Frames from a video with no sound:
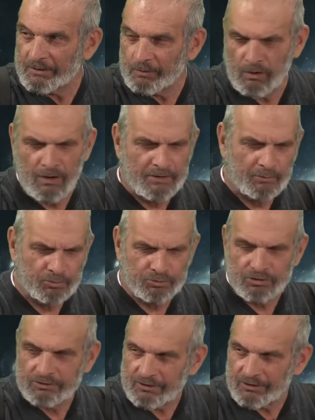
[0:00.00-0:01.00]
Oh, I never
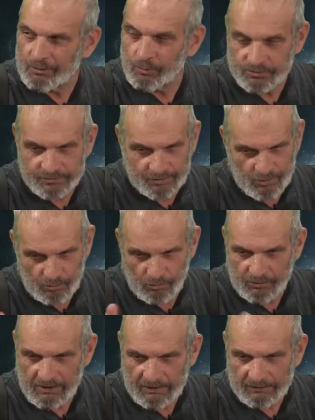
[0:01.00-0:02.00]
seen it in there. Well, just go
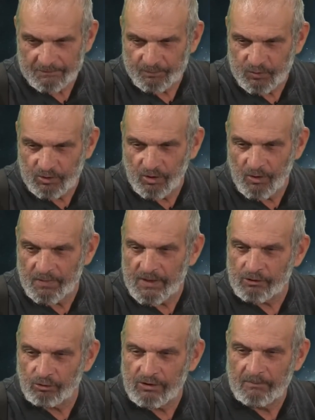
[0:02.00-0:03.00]
look at it's it. It's there. You know, and then
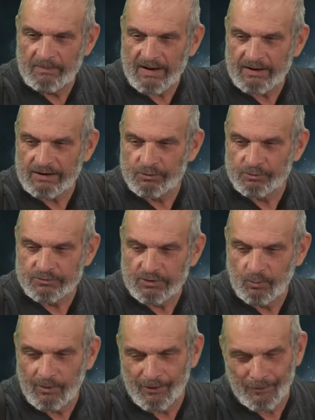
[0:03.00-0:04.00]
they'll come back and they'll say,
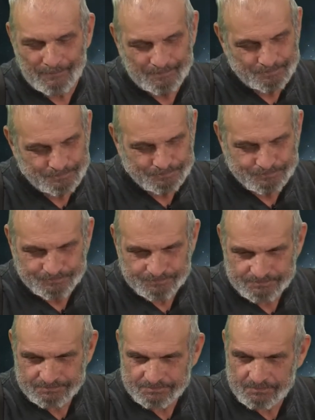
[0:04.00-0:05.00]
well. We don't
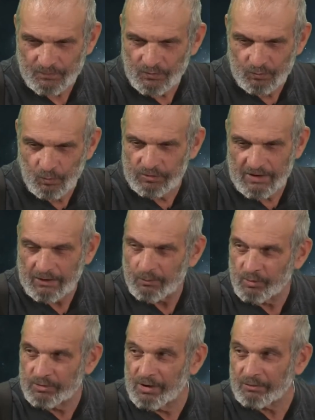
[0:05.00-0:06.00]
take it serious. Well, yeah,
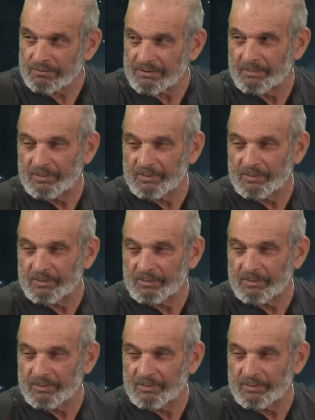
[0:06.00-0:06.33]
we don't. Yeah.